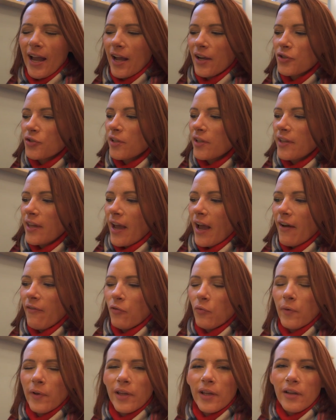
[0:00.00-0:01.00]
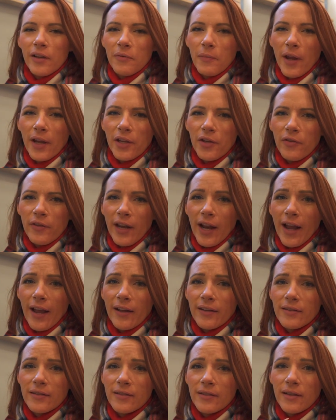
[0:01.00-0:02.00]
Actually, they have a really good menu that
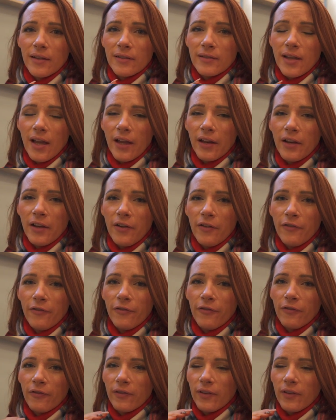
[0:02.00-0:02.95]
has a ton of